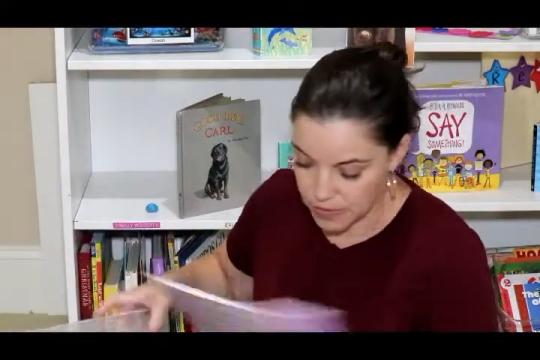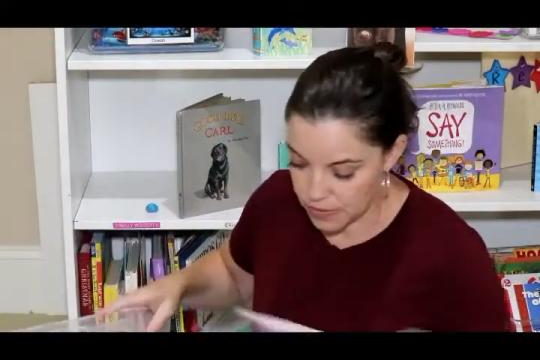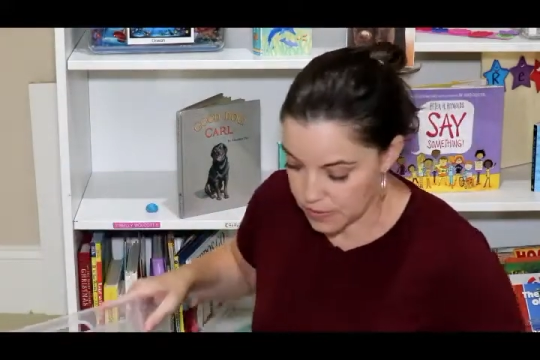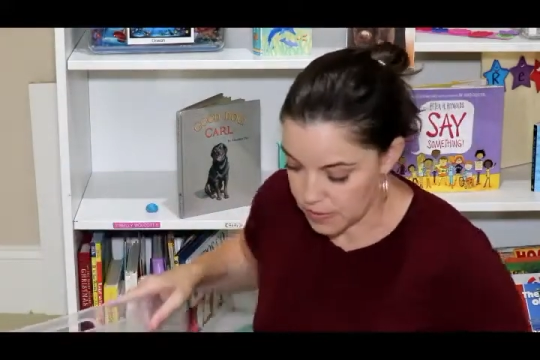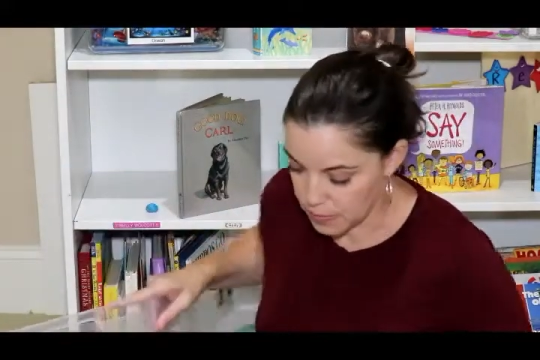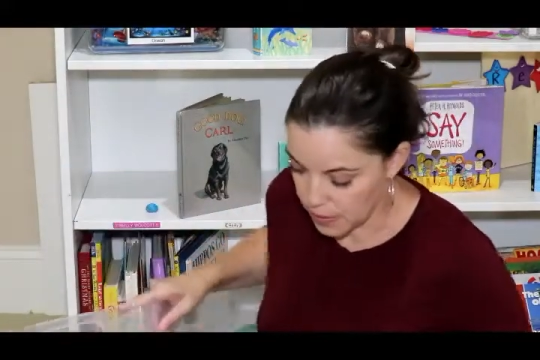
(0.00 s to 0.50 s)

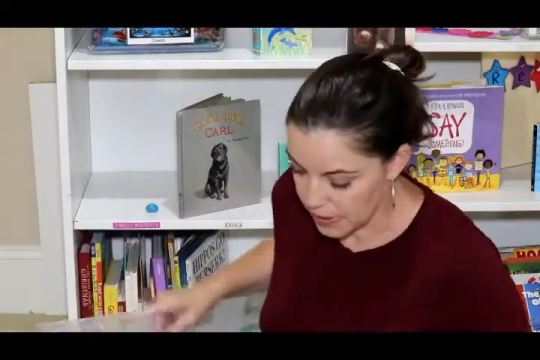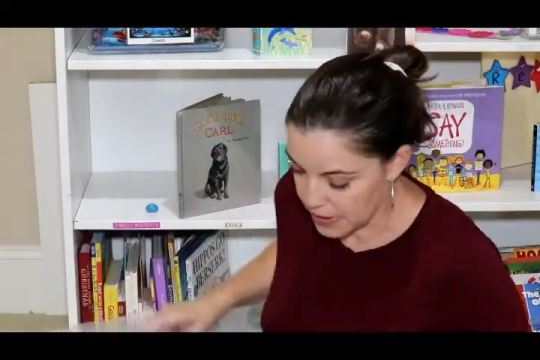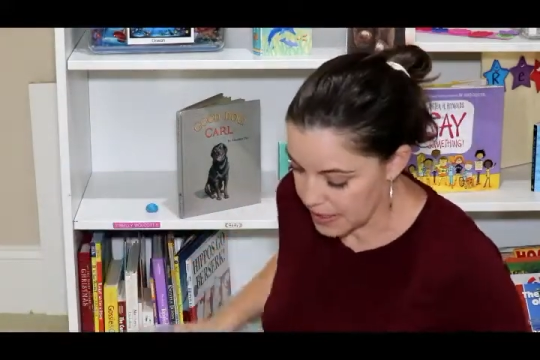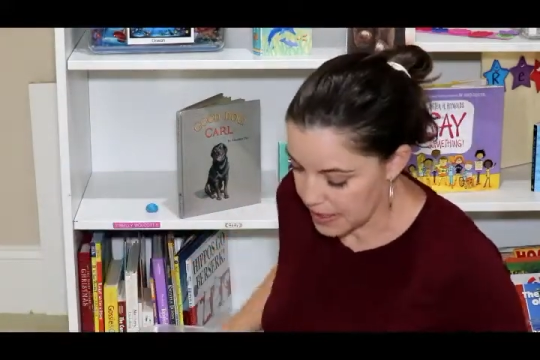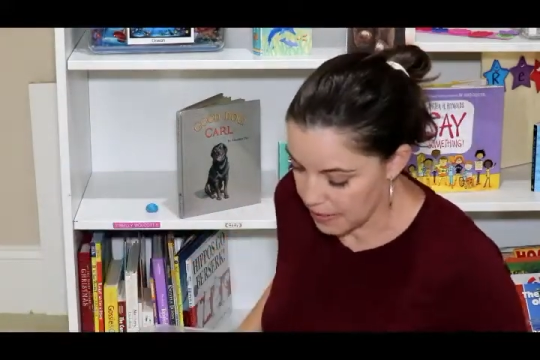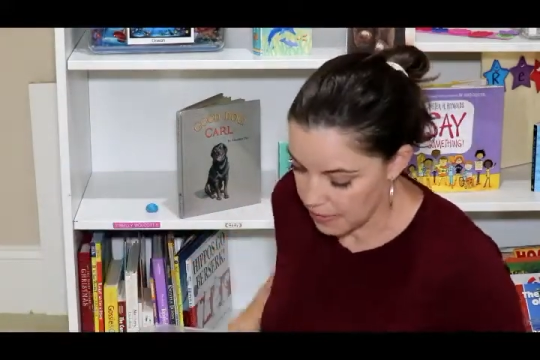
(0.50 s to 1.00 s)
those
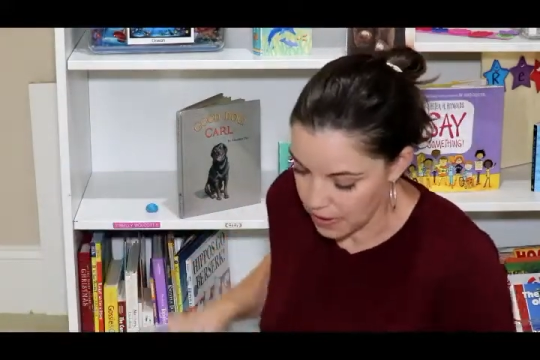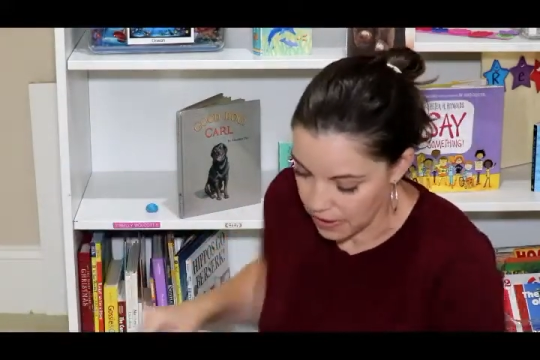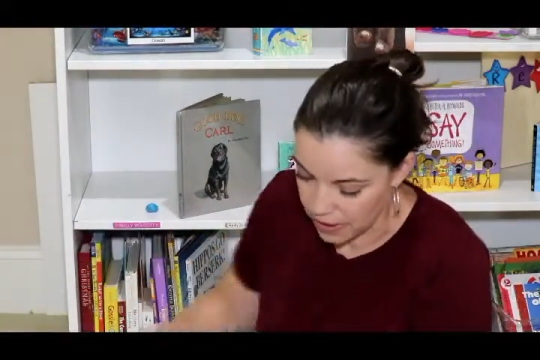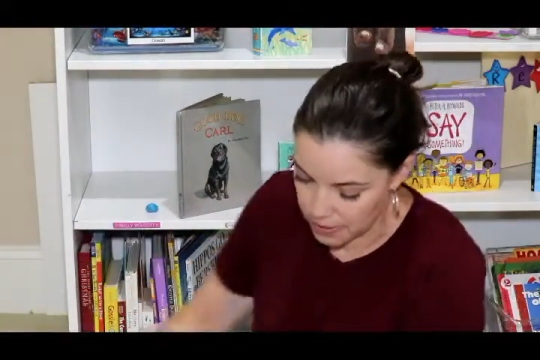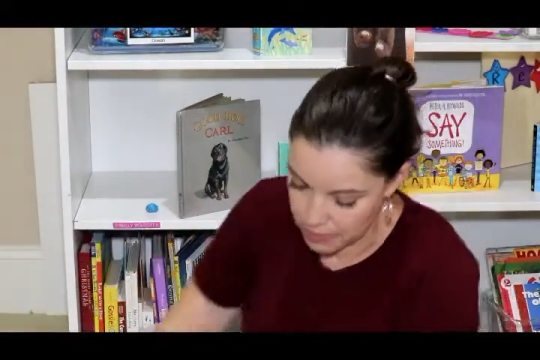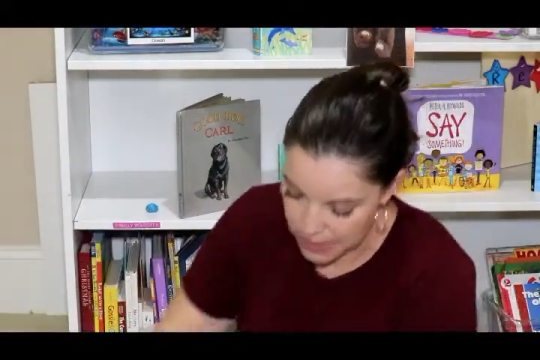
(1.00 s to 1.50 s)
books that were
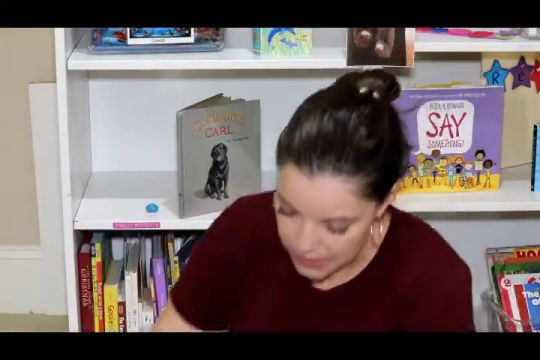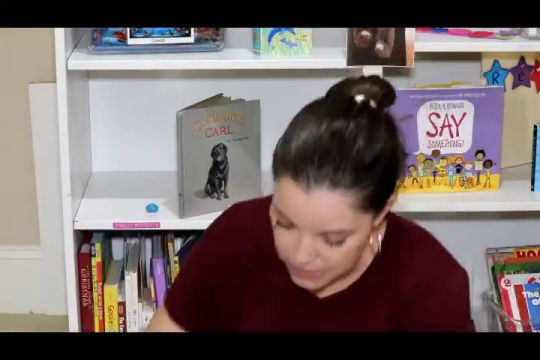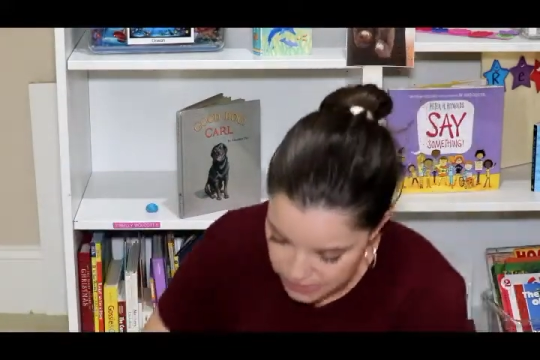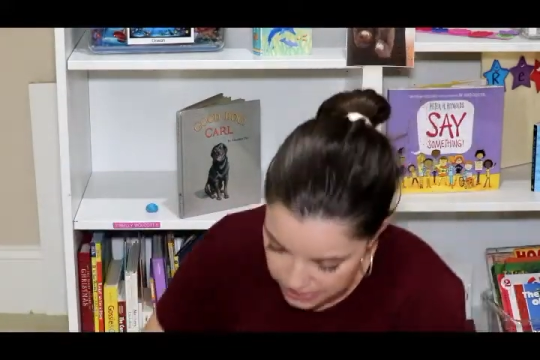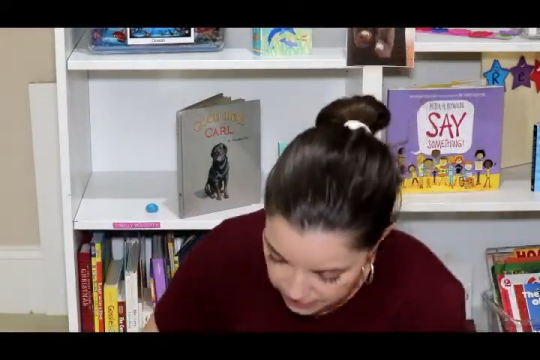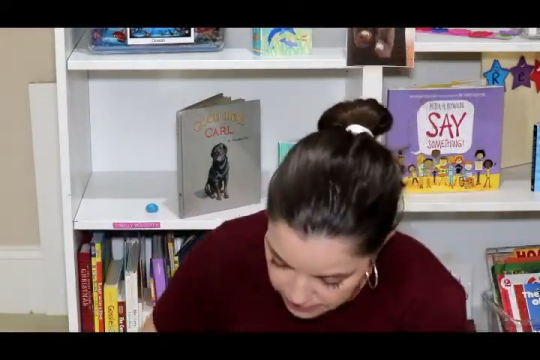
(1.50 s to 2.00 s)
on my
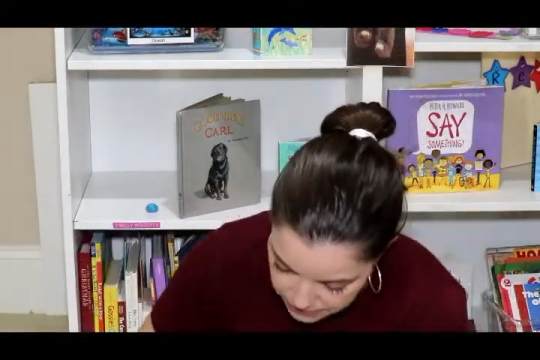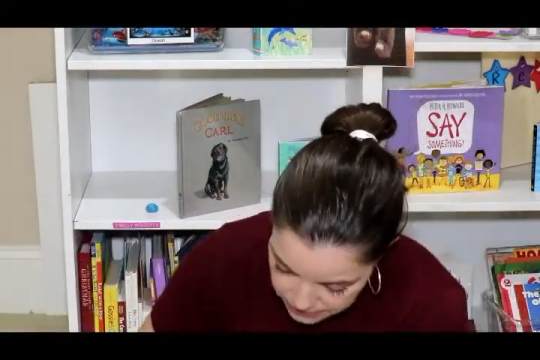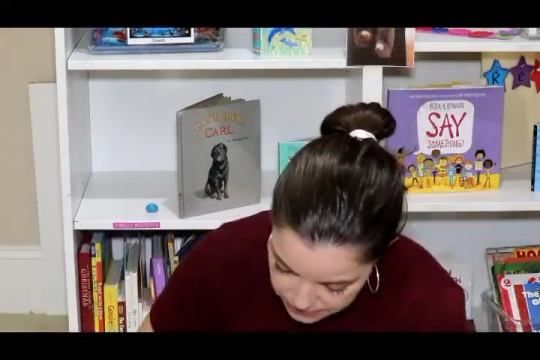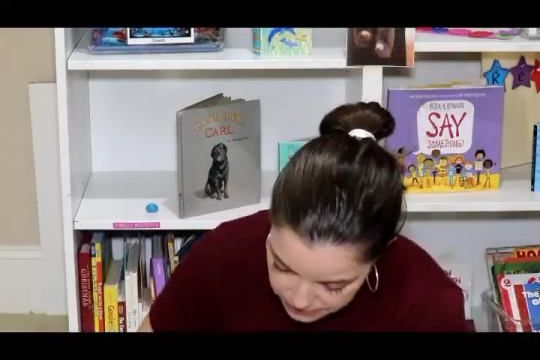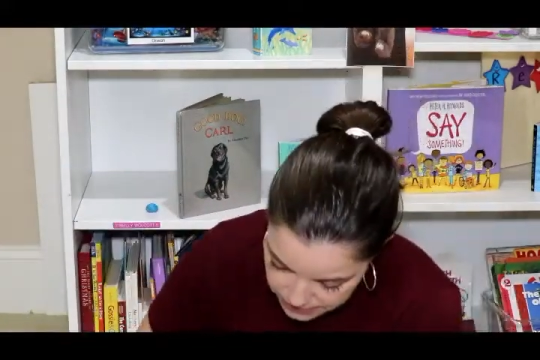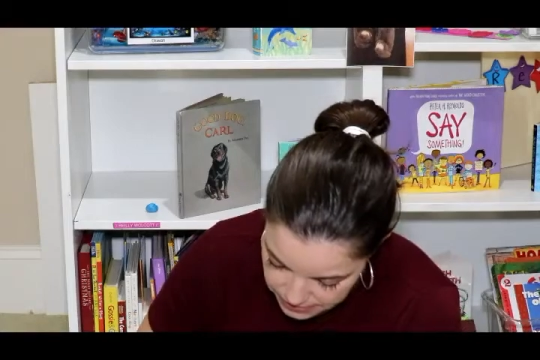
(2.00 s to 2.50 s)

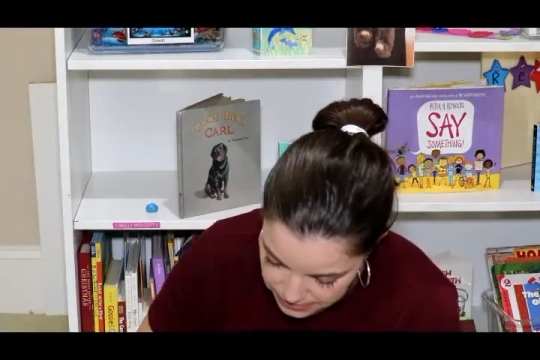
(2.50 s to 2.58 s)
shelf,